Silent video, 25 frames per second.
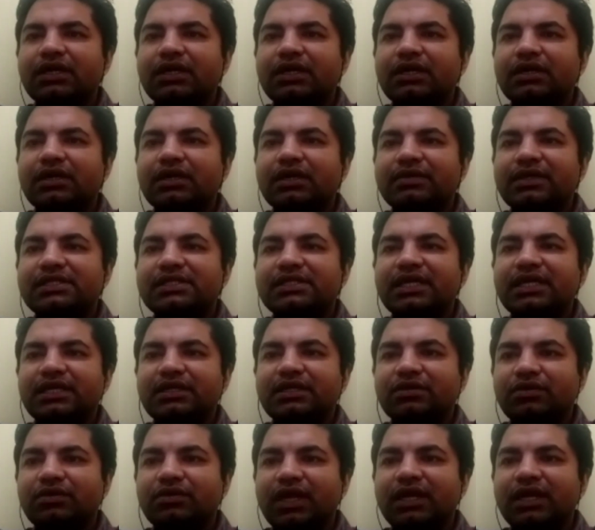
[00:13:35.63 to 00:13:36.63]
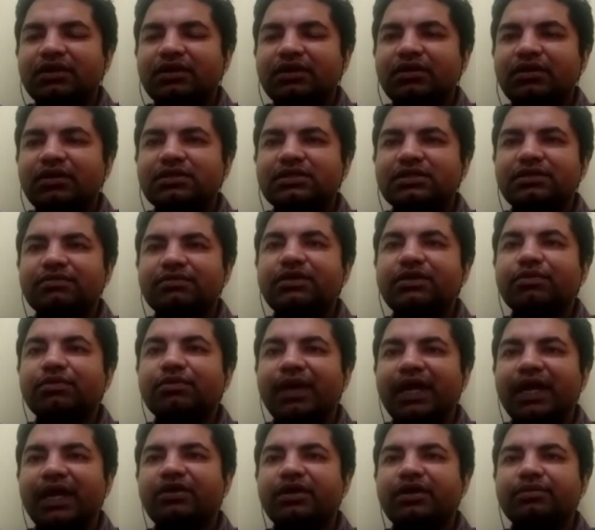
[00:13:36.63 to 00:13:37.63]
will say either collateral or someone to
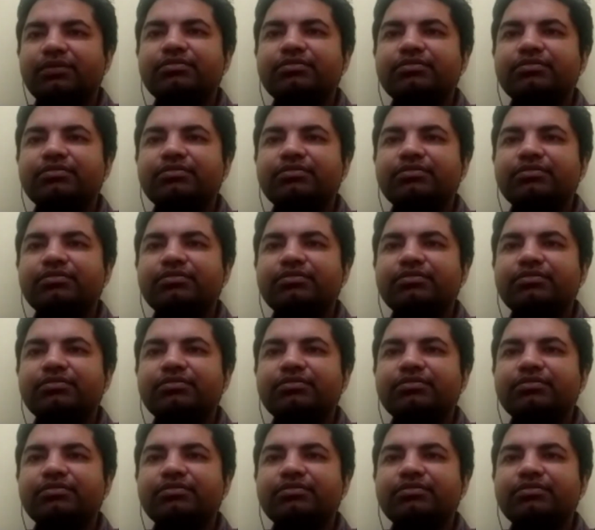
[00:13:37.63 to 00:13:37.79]
back you up.